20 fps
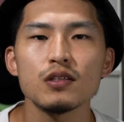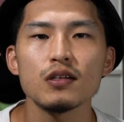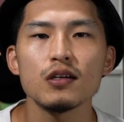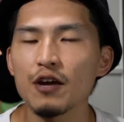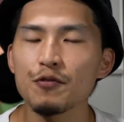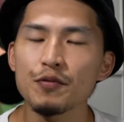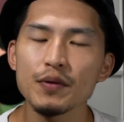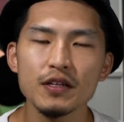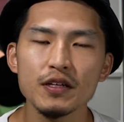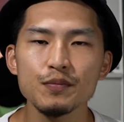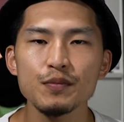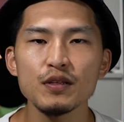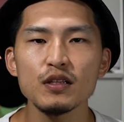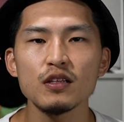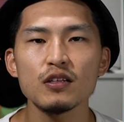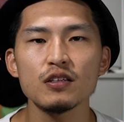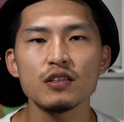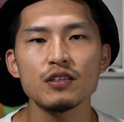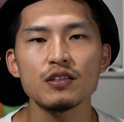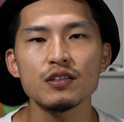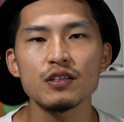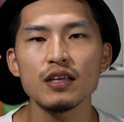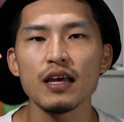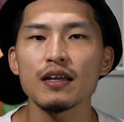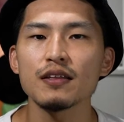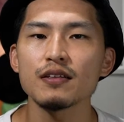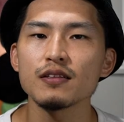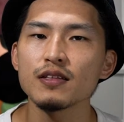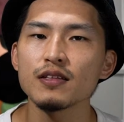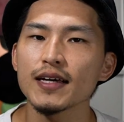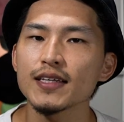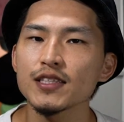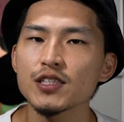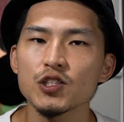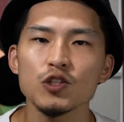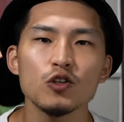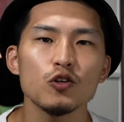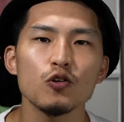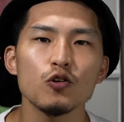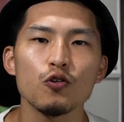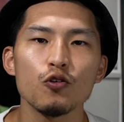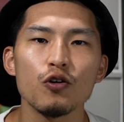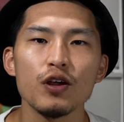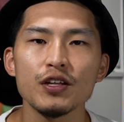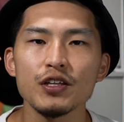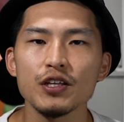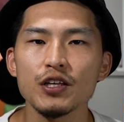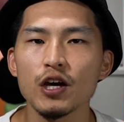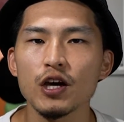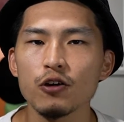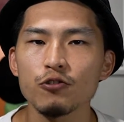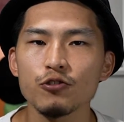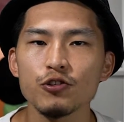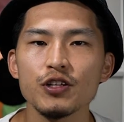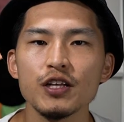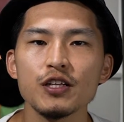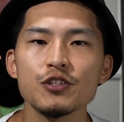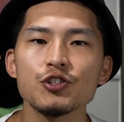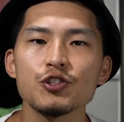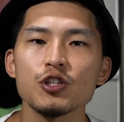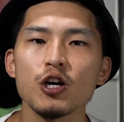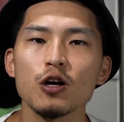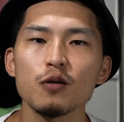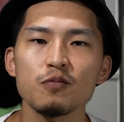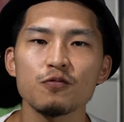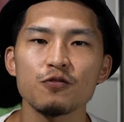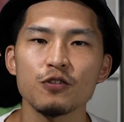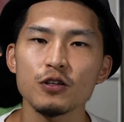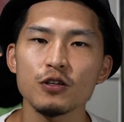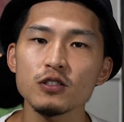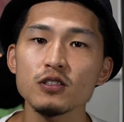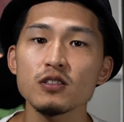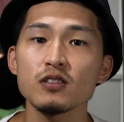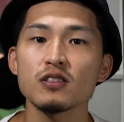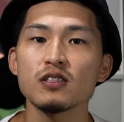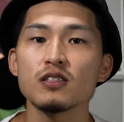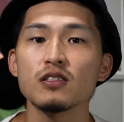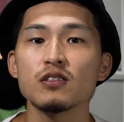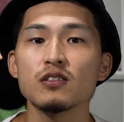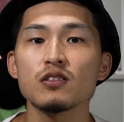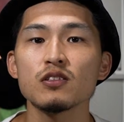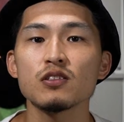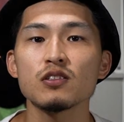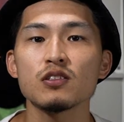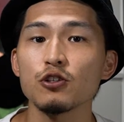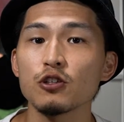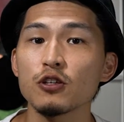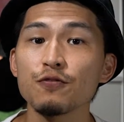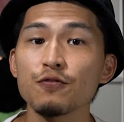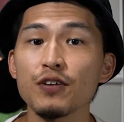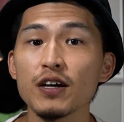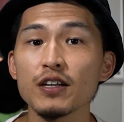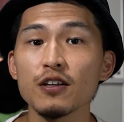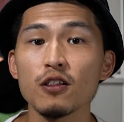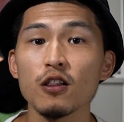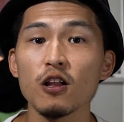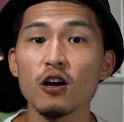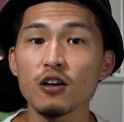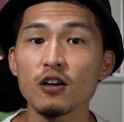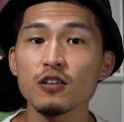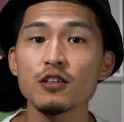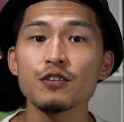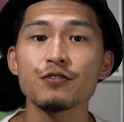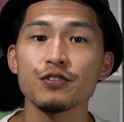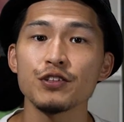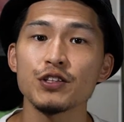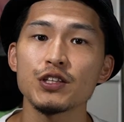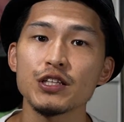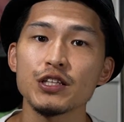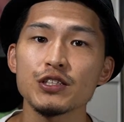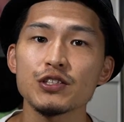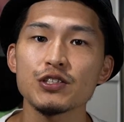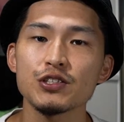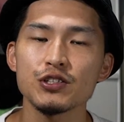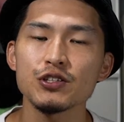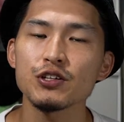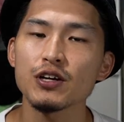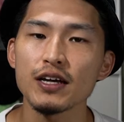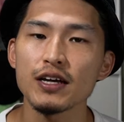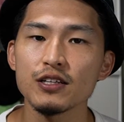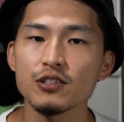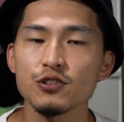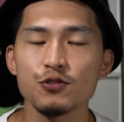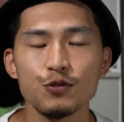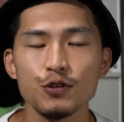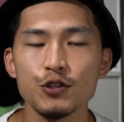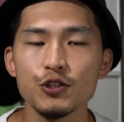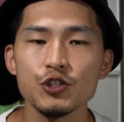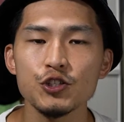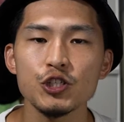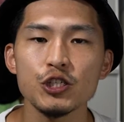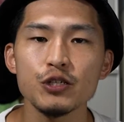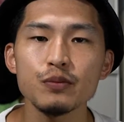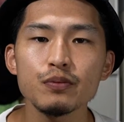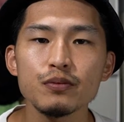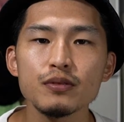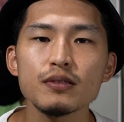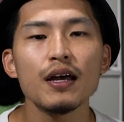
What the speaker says: I recommend looking at Daiso or any 100 yen shop first, since you can find a lot of different things there and it's really cheap.